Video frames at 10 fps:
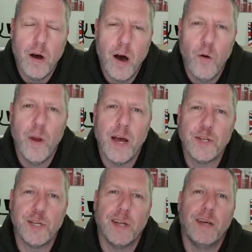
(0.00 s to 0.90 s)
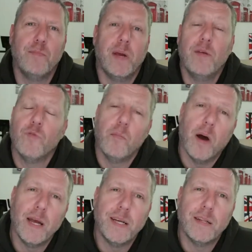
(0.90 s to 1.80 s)
are we actually being
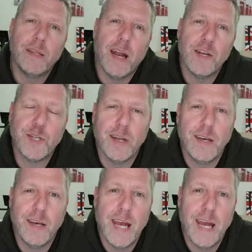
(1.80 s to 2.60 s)
reminded that actually